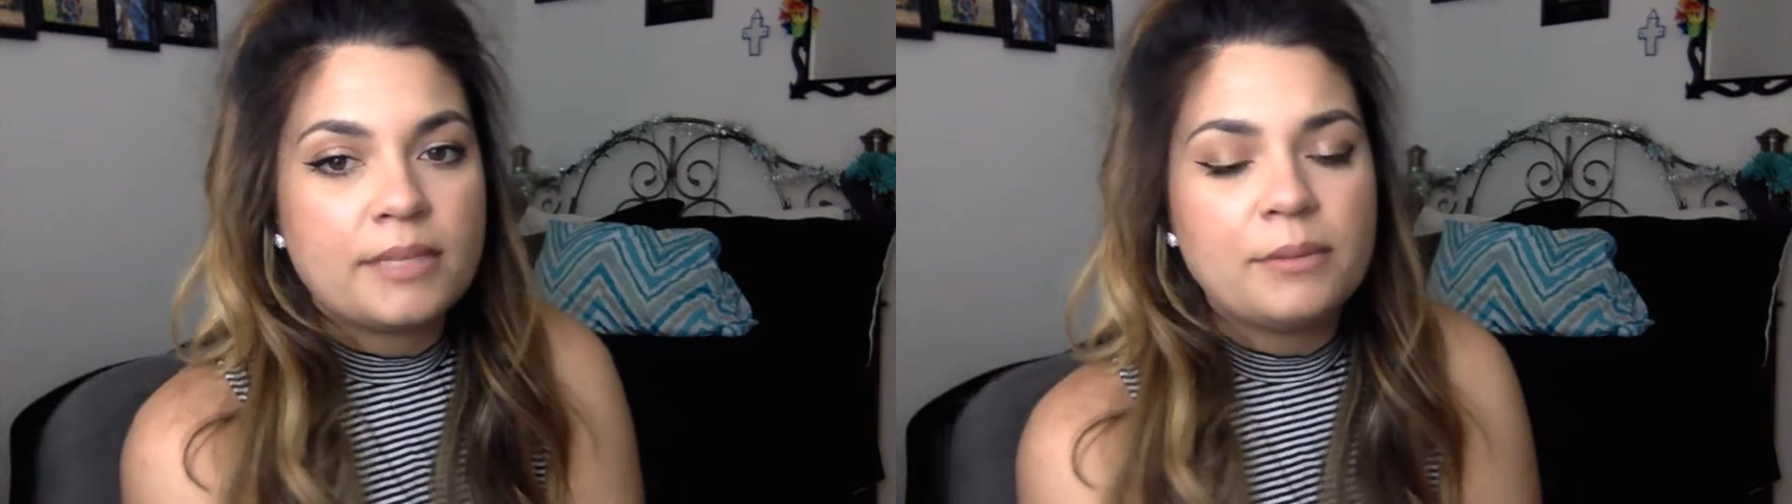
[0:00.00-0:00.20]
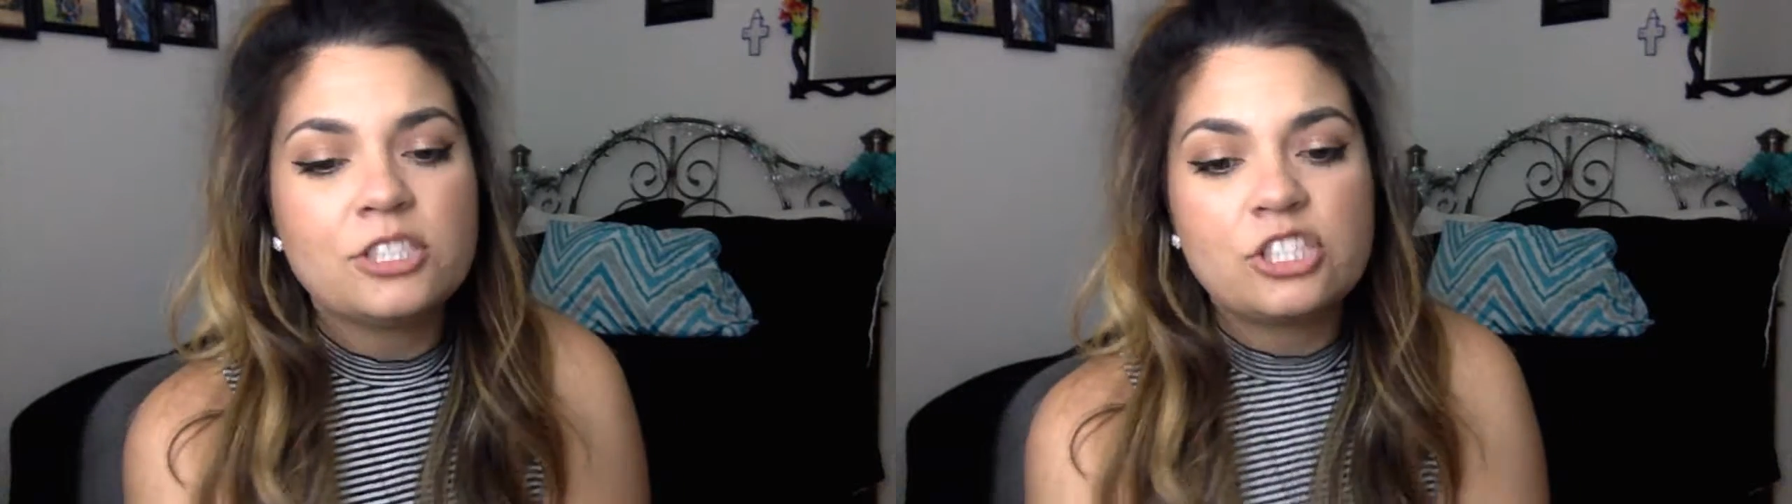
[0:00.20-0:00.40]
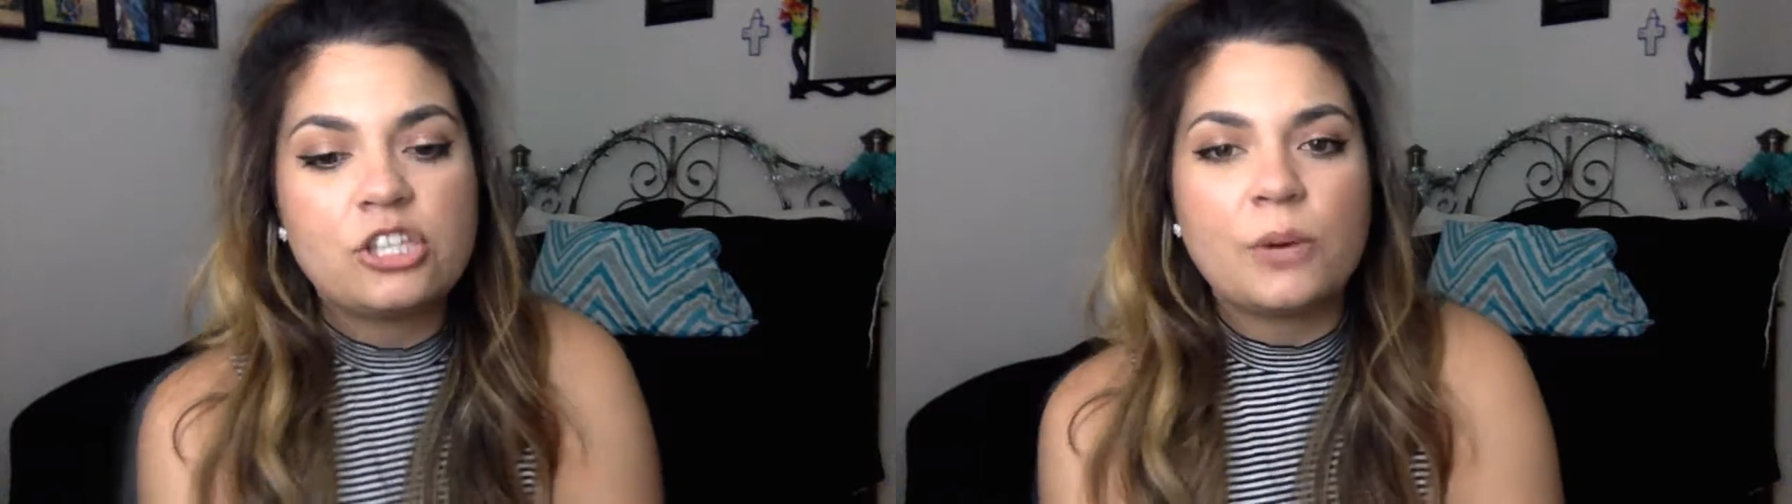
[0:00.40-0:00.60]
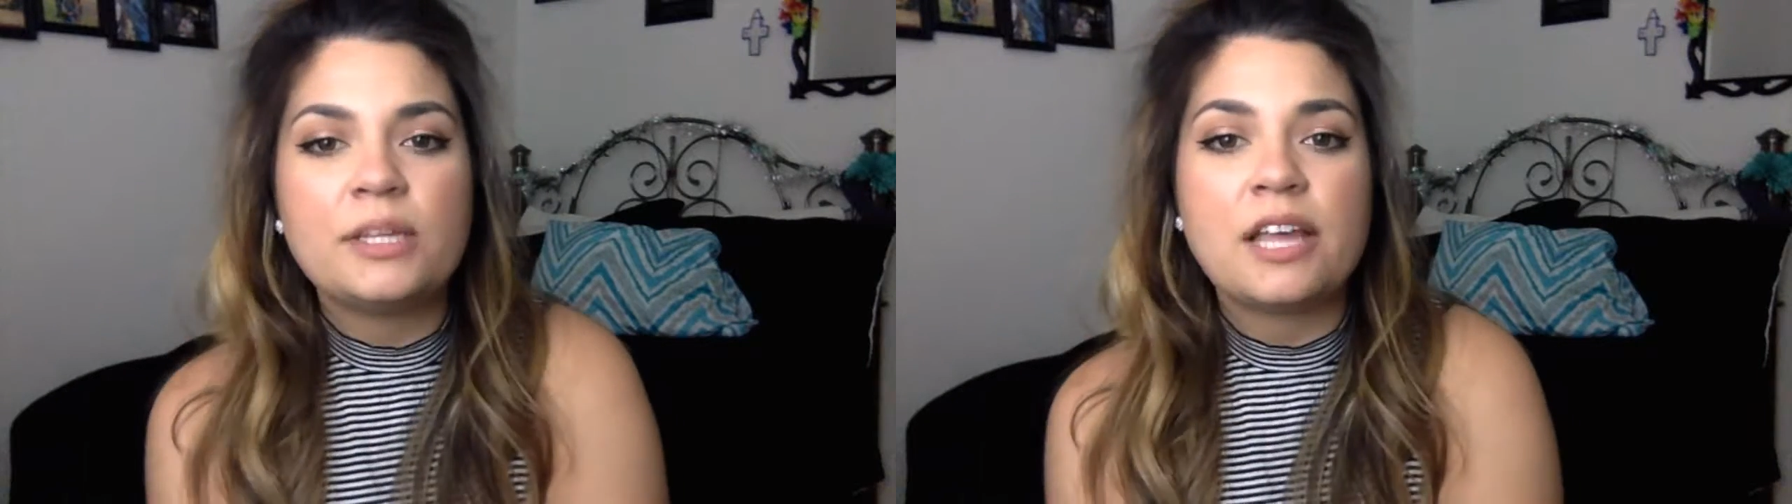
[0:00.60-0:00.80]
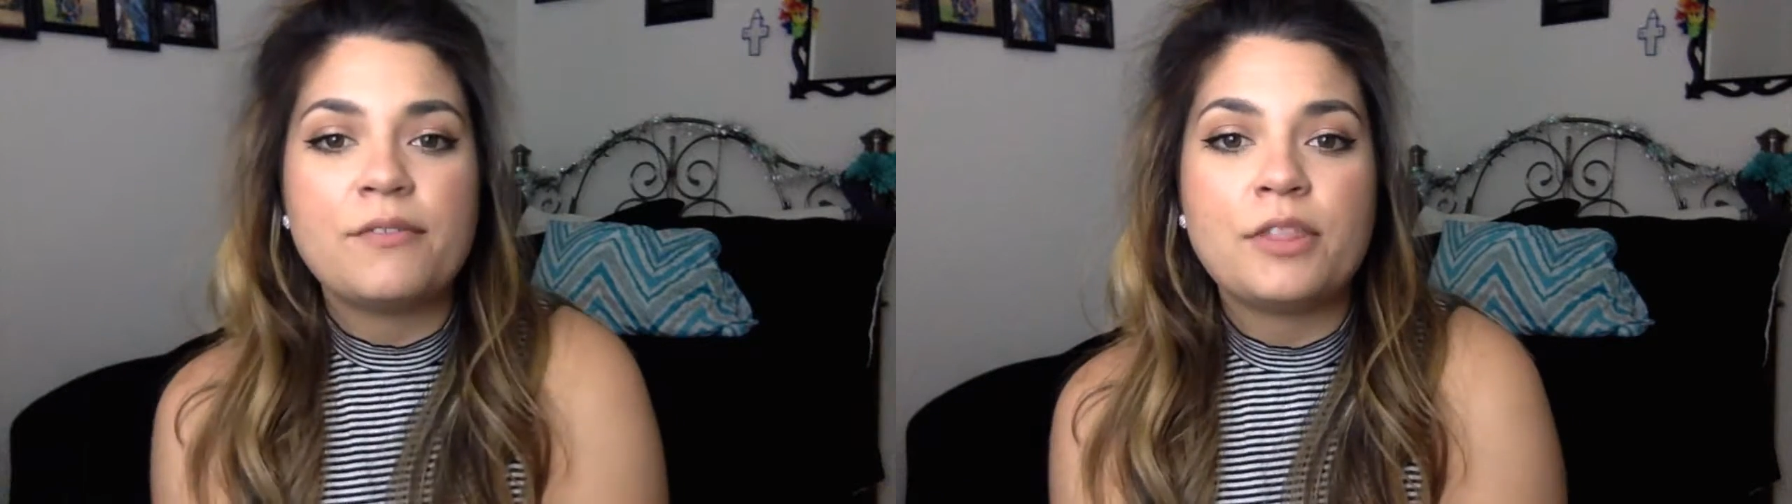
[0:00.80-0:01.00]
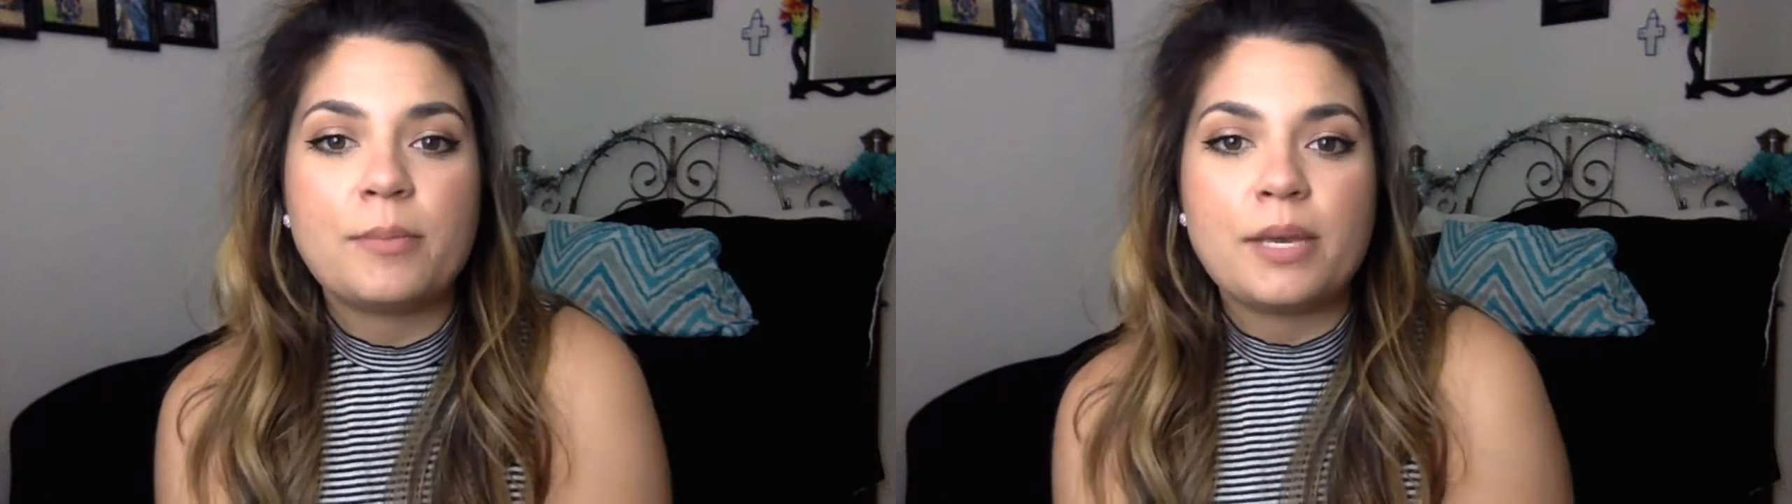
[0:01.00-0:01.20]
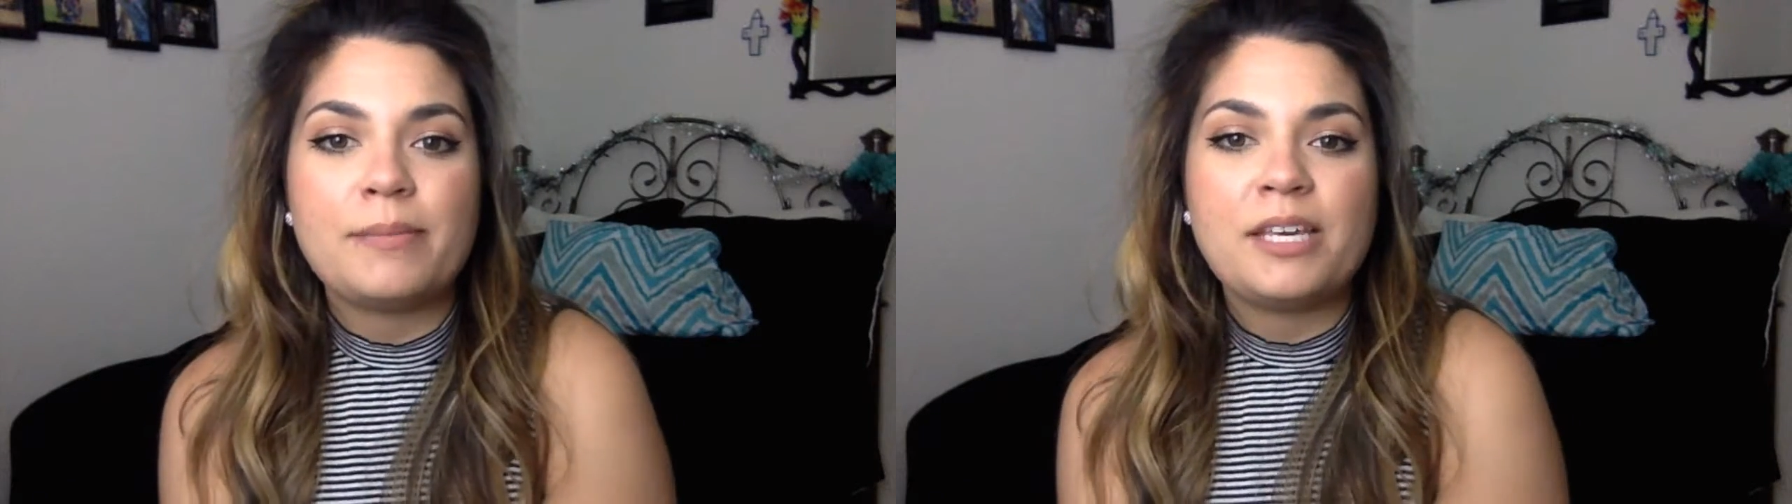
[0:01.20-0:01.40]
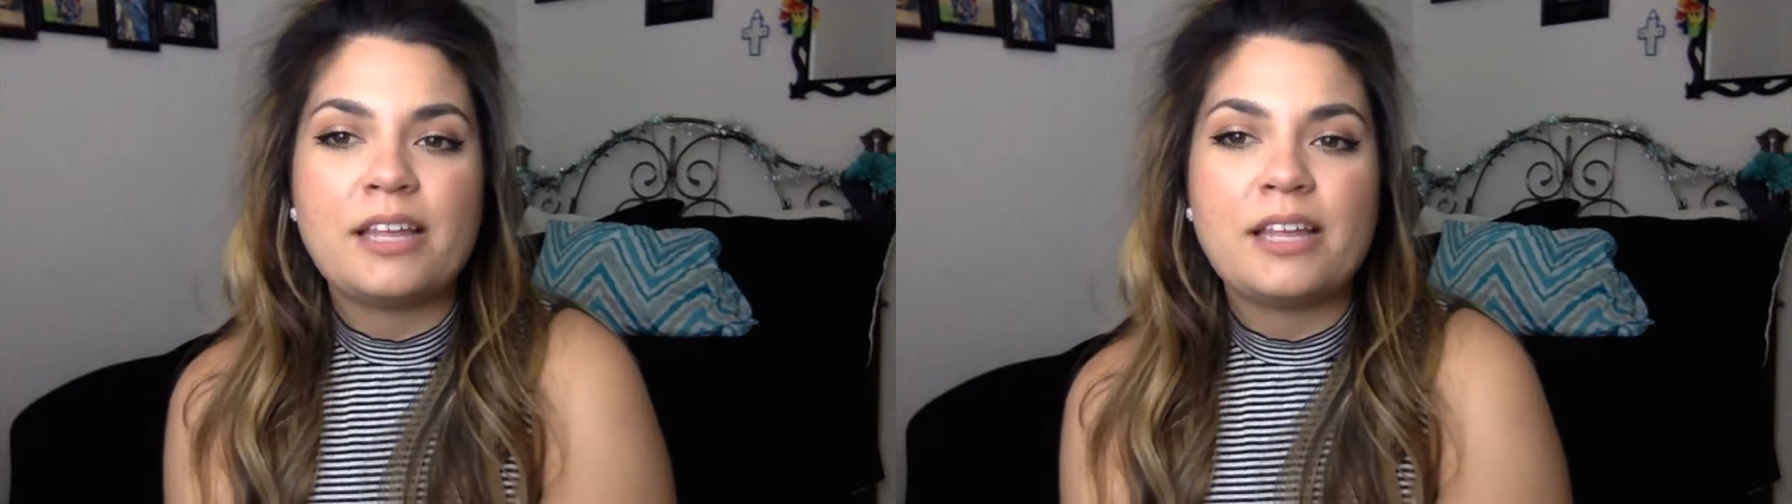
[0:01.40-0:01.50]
they were so in love with the baby,